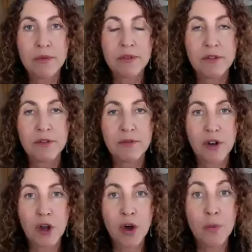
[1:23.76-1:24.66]
sort of
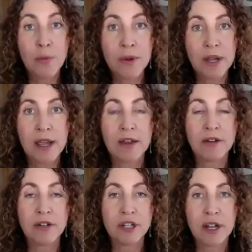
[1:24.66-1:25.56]
an opening
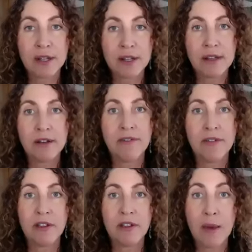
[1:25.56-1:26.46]
energetically to
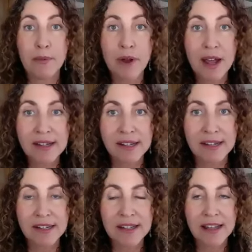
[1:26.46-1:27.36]
feel that
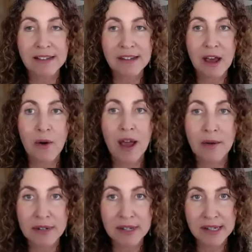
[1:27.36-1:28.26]
presence. And that's how I
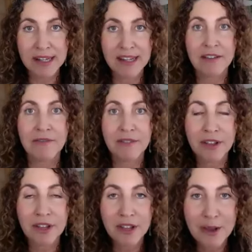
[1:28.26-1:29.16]
receive
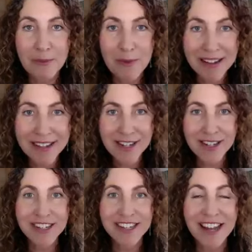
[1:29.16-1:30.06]

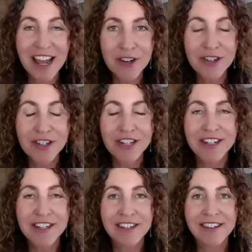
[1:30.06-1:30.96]
messages and
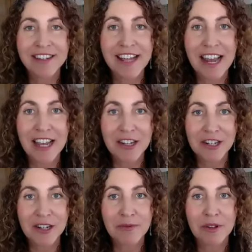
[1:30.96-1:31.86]
energy and
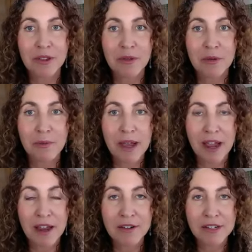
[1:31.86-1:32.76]
connection with my
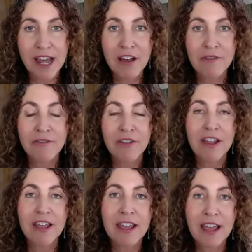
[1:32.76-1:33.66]
higher self,
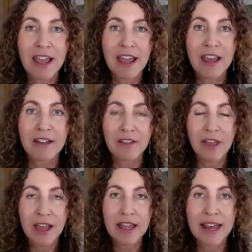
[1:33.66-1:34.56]
and
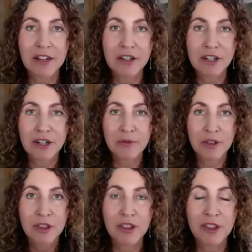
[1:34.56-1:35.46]
that connection with